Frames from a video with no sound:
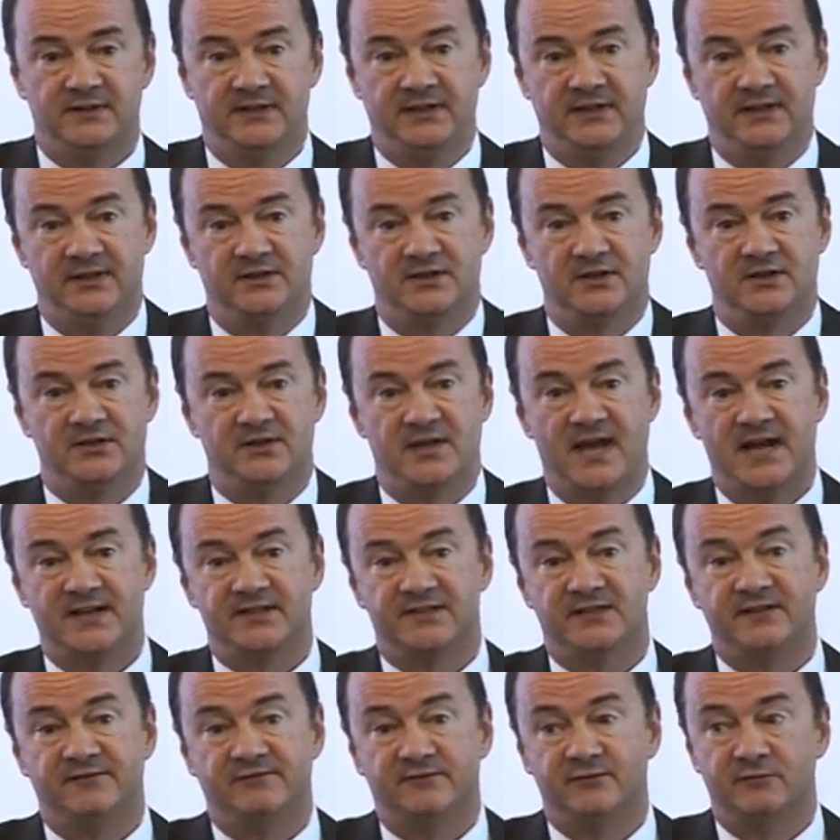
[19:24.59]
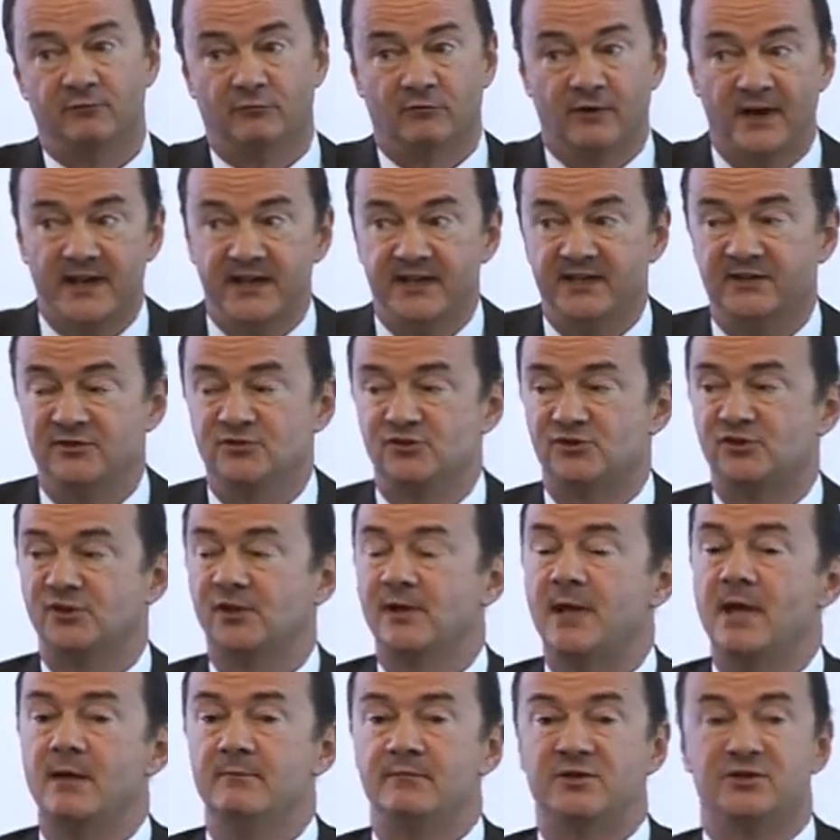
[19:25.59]
the, the, that different
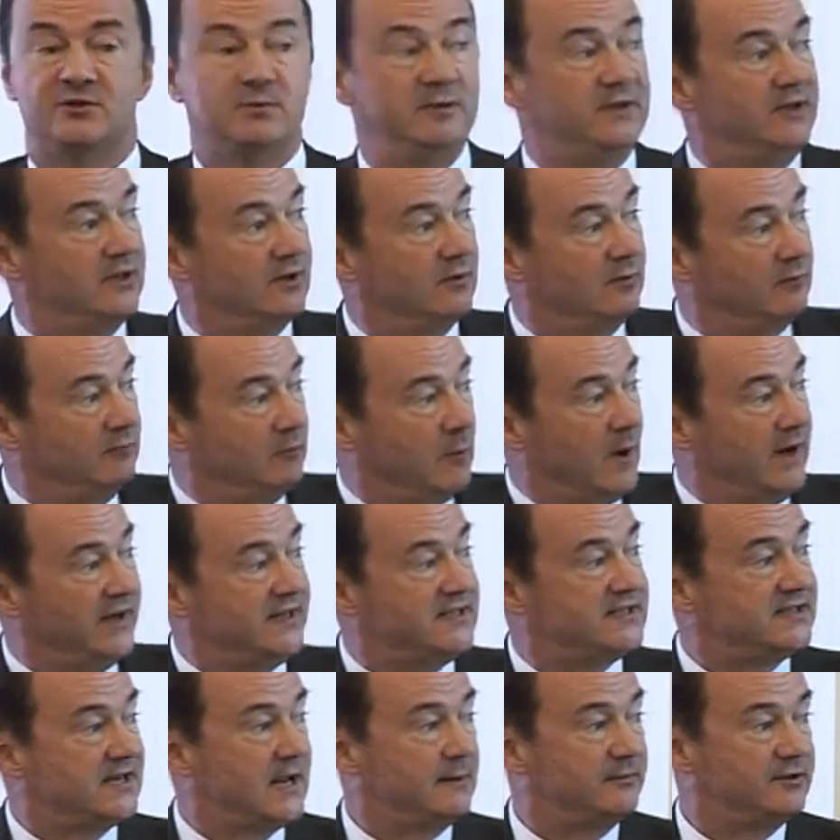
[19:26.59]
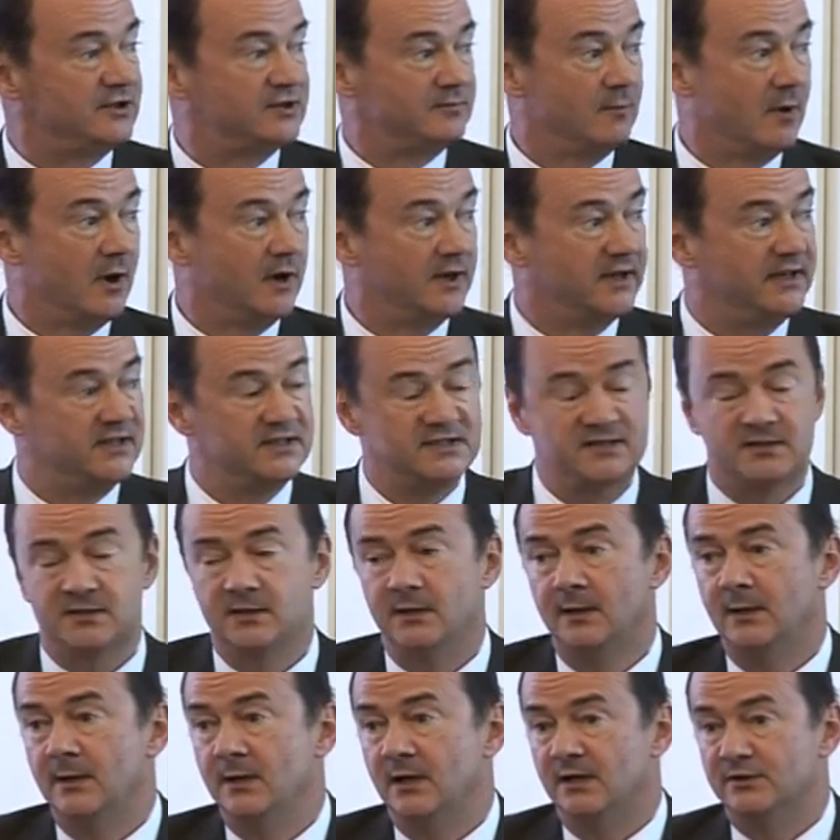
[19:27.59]
range between the well-established
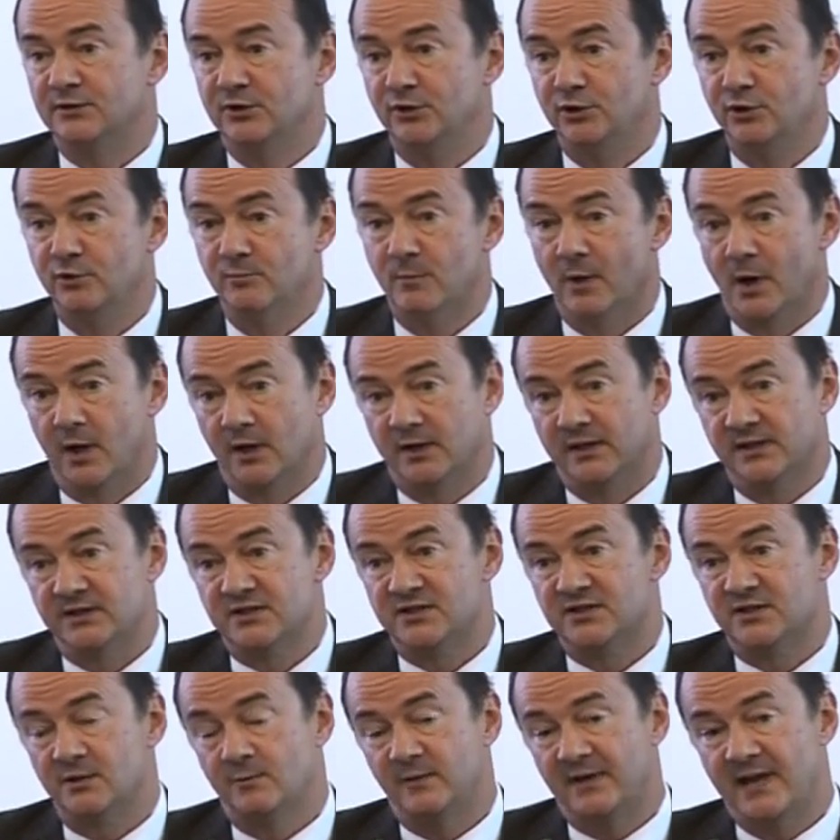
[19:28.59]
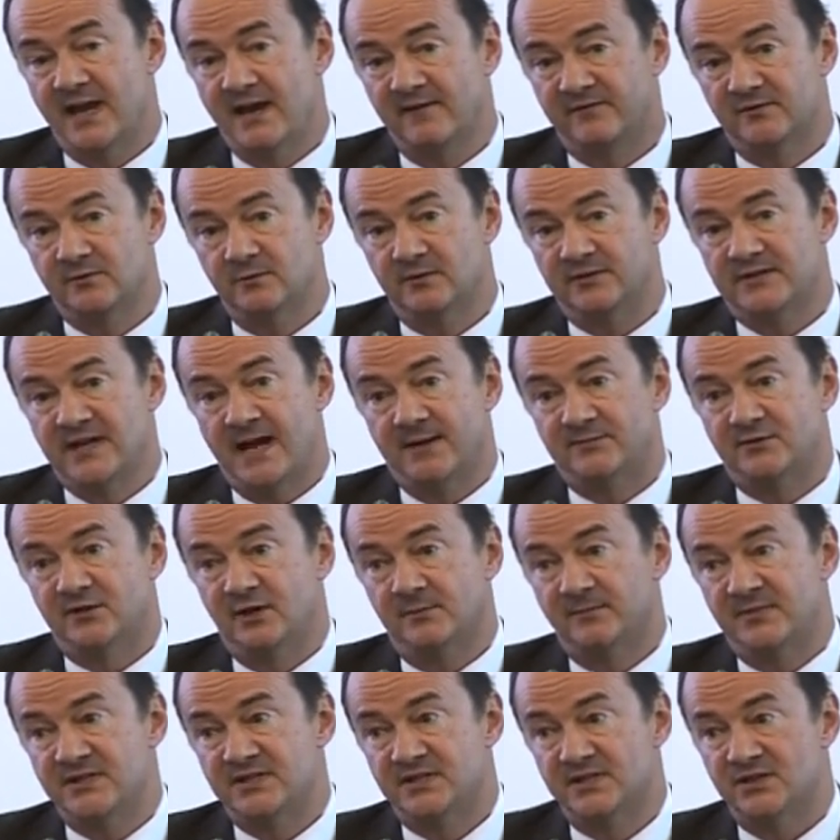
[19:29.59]
markets and the new markets, so we have to adapt
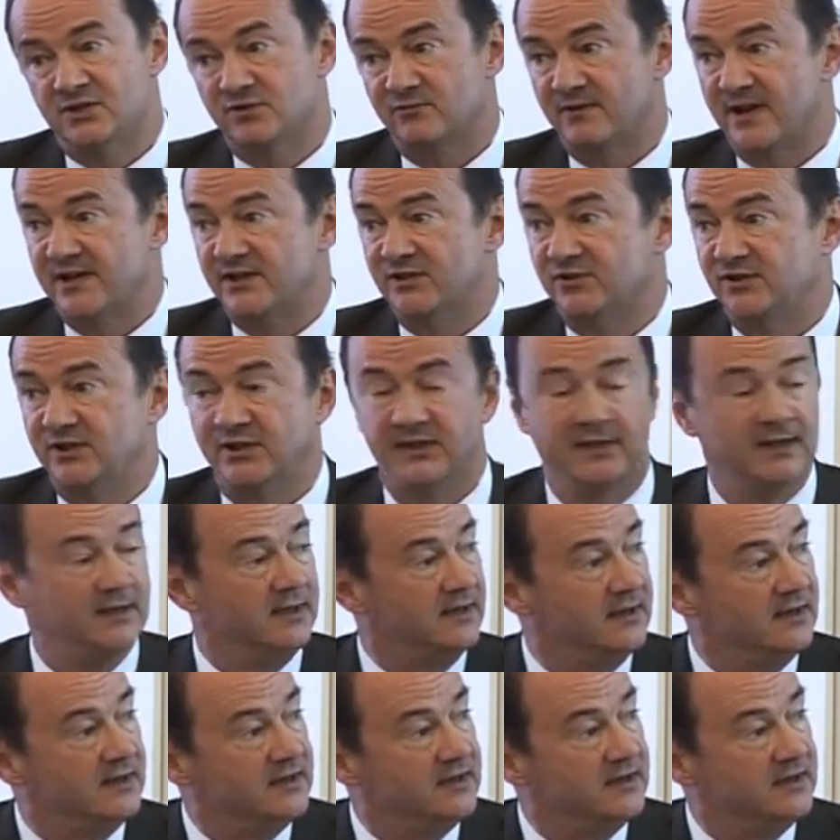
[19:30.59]
our business strategy